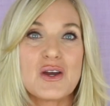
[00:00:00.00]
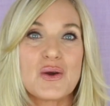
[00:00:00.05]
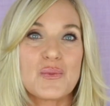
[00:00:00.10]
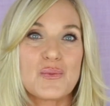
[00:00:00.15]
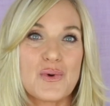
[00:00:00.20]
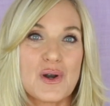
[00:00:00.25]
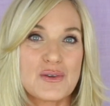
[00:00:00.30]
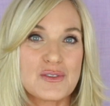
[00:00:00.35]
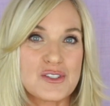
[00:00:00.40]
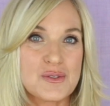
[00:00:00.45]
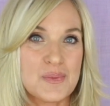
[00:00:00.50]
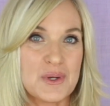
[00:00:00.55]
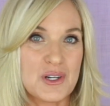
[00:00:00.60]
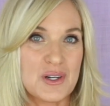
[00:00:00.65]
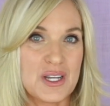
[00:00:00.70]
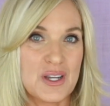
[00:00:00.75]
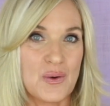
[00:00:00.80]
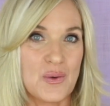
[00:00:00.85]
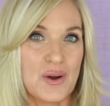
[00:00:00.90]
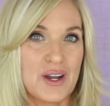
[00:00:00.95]

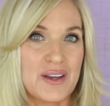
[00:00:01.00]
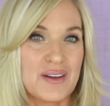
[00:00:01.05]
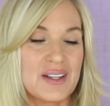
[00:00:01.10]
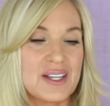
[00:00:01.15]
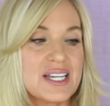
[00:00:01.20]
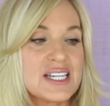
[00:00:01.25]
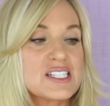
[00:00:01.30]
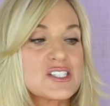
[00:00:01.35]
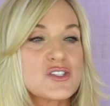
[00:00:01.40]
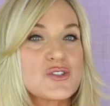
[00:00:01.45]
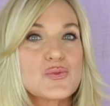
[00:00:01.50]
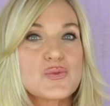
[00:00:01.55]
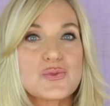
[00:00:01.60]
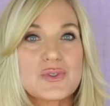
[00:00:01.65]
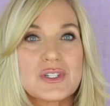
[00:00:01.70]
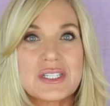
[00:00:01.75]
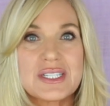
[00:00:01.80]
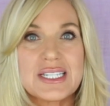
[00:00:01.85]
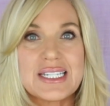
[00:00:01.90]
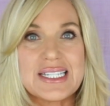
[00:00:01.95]
Rosemary oil is
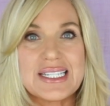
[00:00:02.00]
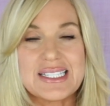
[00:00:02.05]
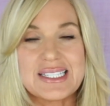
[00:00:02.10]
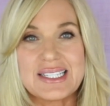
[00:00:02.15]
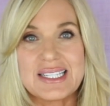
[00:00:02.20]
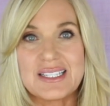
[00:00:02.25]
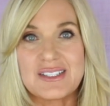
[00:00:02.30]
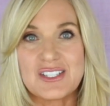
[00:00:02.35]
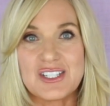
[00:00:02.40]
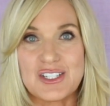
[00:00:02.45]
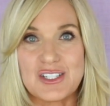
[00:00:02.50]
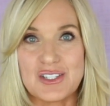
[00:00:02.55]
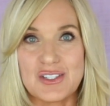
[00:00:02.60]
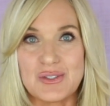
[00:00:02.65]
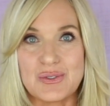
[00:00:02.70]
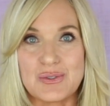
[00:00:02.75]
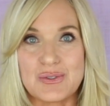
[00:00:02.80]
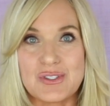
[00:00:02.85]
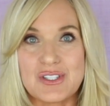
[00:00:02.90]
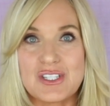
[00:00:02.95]
really easy to
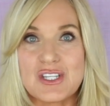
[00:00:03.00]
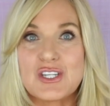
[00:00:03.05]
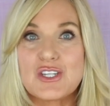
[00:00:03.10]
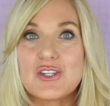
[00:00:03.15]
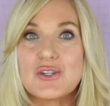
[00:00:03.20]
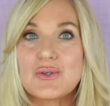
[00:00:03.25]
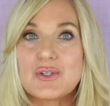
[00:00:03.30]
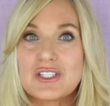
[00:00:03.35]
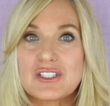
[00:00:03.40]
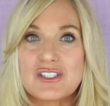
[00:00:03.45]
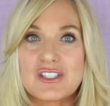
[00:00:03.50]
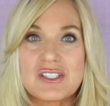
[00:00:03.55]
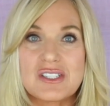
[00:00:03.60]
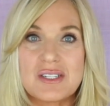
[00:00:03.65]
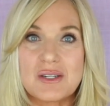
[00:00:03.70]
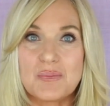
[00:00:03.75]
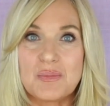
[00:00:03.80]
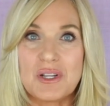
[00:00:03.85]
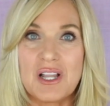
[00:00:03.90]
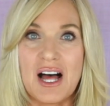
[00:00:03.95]
use. You could just
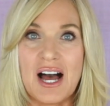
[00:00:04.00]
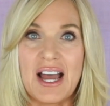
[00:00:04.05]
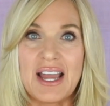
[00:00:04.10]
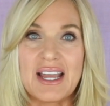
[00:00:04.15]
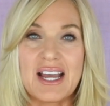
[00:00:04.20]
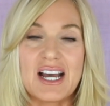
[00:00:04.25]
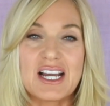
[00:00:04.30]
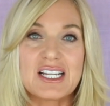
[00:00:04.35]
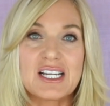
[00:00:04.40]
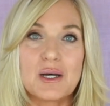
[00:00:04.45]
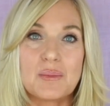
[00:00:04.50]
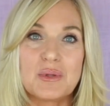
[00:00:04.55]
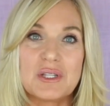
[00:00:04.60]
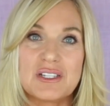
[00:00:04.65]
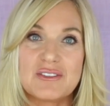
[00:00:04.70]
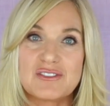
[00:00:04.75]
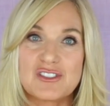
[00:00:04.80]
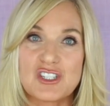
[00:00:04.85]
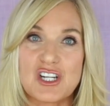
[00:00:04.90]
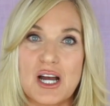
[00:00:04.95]
apply a couple
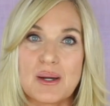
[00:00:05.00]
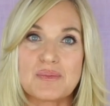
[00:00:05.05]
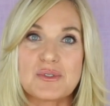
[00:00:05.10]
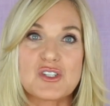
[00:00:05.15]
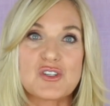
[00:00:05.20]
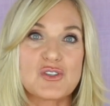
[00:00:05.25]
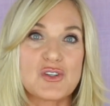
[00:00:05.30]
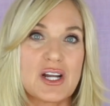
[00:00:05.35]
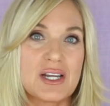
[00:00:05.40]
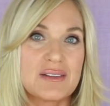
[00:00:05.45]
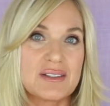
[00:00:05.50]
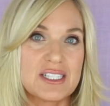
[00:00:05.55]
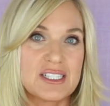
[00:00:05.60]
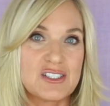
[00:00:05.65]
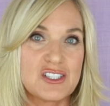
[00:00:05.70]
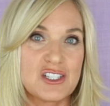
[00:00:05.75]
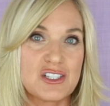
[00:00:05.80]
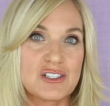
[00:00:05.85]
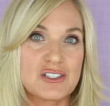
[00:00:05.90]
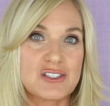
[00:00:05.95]
of drops directly
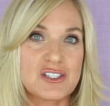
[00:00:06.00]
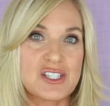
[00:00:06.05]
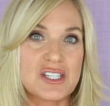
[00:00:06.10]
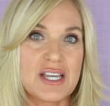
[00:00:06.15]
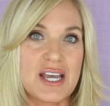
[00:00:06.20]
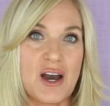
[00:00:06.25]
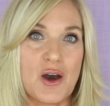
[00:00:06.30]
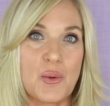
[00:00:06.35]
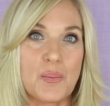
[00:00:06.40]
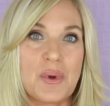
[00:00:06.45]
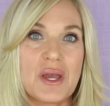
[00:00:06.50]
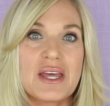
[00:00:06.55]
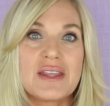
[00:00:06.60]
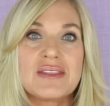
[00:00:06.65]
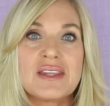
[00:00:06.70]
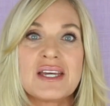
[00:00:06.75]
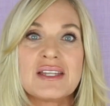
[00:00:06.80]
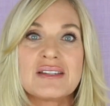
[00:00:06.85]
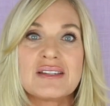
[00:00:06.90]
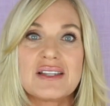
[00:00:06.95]
to your scalp and
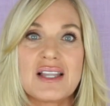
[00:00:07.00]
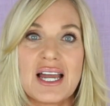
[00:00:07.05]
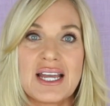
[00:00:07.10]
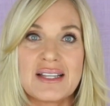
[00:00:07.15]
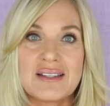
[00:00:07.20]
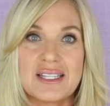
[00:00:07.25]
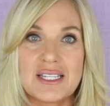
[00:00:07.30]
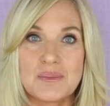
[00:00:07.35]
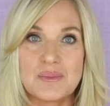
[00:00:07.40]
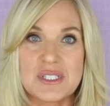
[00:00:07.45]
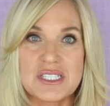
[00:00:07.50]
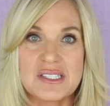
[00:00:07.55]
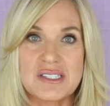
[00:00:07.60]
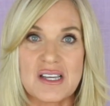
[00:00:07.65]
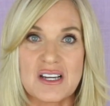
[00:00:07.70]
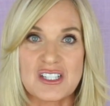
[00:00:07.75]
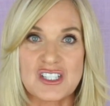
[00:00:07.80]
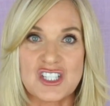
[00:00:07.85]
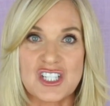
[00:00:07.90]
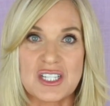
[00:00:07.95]
then lightly
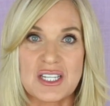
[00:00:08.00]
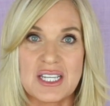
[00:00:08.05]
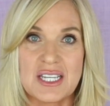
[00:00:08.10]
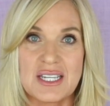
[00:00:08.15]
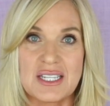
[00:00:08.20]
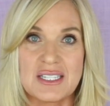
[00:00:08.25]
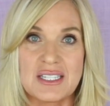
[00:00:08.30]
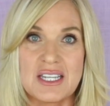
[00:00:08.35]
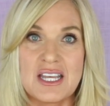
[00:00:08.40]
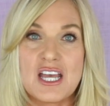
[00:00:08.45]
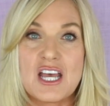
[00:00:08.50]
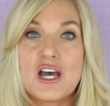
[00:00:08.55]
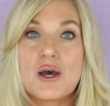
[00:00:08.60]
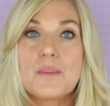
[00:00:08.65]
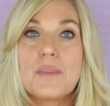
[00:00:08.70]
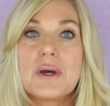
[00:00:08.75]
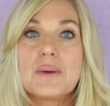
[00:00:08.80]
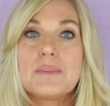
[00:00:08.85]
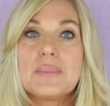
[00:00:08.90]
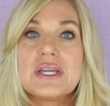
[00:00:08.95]
massage it in.
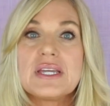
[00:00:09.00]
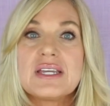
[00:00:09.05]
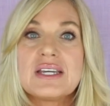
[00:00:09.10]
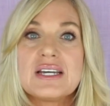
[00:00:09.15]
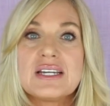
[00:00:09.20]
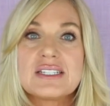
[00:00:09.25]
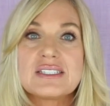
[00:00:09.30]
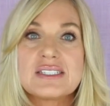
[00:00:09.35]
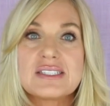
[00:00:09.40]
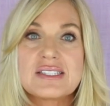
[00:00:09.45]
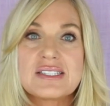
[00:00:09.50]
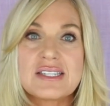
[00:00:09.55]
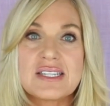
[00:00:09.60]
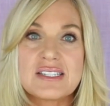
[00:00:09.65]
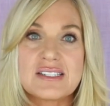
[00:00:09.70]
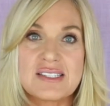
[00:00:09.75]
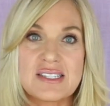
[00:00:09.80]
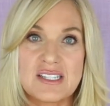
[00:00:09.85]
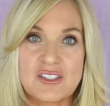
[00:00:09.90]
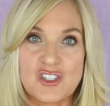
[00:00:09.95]
But because
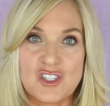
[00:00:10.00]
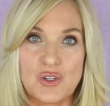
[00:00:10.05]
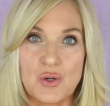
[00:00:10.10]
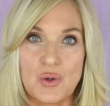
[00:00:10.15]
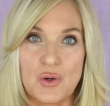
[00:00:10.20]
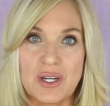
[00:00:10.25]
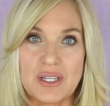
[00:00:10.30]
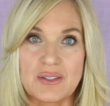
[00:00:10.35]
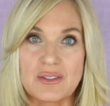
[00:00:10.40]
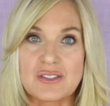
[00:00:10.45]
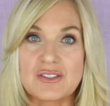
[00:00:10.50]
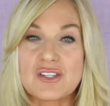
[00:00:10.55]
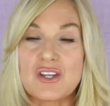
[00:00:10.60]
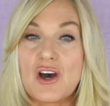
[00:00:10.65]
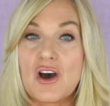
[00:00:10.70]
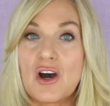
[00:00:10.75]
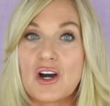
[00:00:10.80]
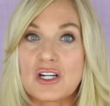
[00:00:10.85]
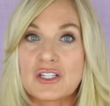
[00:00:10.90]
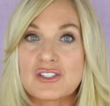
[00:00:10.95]
essential oils
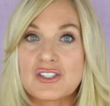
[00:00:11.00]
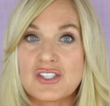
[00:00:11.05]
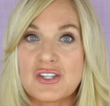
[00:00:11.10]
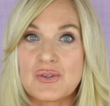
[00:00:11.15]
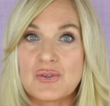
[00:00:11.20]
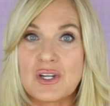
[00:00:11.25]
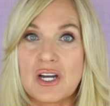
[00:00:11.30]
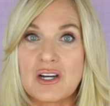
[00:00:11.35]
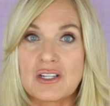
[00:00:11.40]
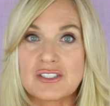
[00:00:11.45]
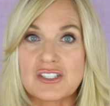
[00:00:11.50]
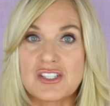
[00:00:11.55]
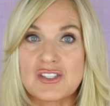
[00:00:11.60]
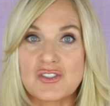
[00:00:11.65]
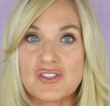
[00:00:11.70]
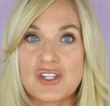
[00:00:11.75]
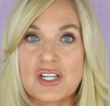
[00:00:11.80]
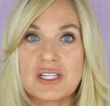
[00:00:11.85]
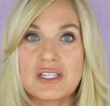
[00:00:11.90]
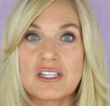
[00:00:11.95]
are so
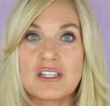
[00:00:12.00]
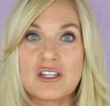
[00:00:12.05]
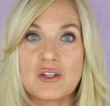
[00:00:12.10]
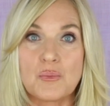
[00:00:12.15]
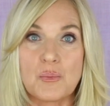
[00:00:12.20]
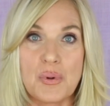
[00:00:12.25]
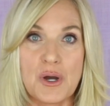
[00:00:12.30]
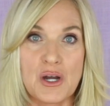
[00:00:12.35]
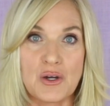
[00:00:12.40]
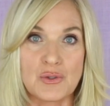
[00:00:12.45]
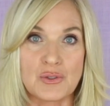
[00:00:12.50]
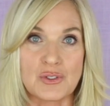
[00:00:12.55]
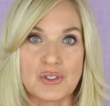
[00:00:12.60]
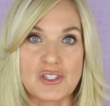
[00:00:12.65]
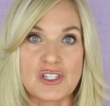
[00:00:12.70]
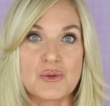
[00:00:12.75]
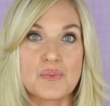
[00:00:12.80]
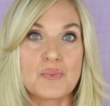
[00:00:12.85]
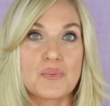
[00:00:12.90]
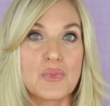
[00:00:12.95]
concentrated and potent,
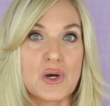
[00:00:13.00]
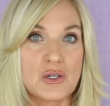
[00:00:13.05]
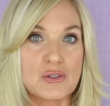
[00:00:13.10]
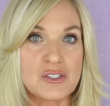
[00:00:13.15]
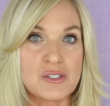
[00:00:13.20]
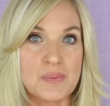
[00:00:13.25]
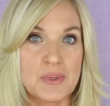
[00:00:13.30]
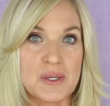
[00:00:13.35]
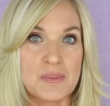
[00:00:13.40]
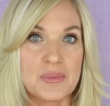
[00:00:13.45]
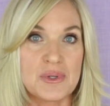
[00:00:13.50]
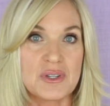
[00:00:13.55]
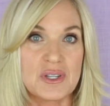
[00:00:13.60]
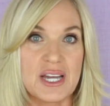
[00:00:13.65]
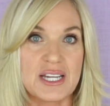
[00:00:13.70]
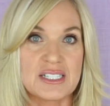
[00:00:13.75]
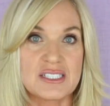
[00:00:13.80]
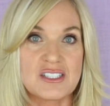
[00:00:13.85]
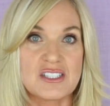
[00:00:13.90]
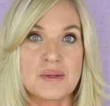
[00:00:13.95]
most people
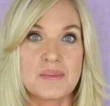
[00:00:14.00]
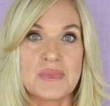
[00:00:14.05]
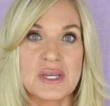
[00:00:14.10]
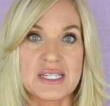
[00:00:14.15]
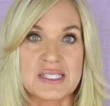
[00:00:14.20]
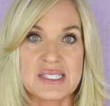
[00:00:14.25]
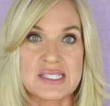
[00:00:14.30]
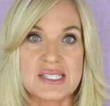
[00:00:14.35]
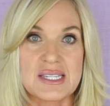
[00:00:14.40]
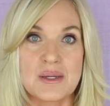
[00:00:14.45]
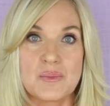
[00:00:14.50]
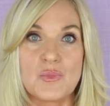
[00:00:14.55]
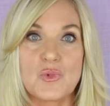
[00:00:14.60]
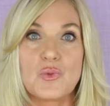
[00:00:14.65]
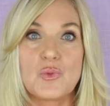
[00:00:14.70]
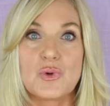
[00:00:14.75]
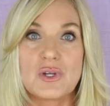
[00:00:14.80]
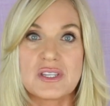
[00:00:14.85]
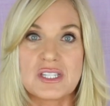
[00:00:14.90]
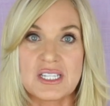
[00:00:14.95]
like to mix them
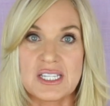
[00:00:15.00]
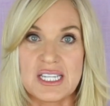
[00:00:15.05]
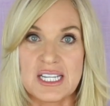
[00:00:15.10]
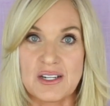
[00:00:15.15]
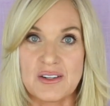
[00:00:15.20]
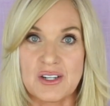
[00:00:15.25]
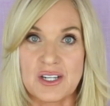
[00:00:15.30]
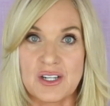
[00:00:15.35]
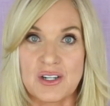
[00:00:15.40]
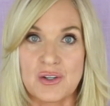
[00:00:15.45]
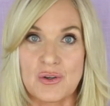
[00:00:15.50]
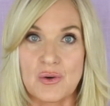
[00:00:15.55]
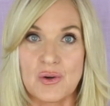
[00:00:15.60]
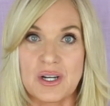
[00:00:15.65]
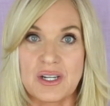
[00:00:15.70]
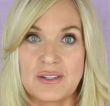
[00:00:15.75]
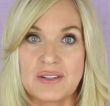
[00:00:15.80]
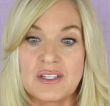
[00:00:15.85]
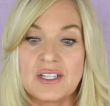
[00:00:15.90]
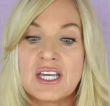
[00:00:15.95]
with a carrier
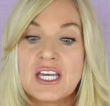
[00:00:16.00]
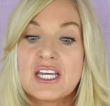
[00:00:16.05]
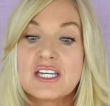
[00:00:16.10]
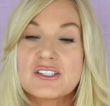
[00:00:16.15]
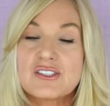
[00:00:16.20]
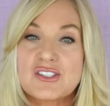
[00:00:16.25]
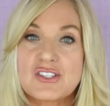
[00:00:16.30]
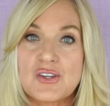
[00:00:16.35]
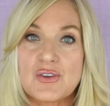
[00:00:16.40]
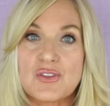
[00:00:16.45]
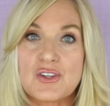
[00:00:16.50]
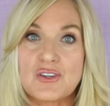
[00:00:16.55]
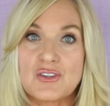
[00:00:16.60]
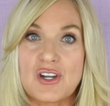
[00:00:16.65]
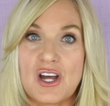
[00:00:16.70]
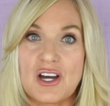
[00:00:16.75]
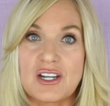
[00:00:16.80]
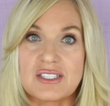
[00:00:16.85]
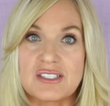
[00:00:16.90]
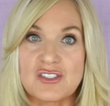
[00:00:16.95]
oil so they're
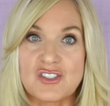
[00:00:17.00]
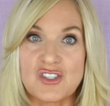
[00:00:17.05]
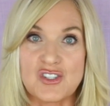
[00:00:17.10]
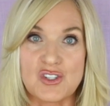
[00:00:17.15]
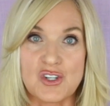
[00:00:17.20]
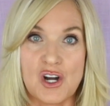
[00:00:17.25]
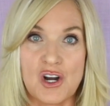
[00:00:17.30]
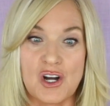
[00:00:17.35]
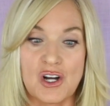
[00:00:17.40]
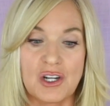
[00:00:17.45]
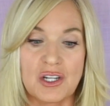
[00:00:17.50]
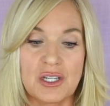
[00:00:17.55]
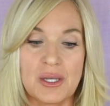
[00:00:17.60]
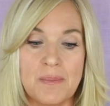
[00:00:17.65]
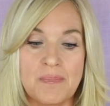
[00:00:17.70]
not as strong.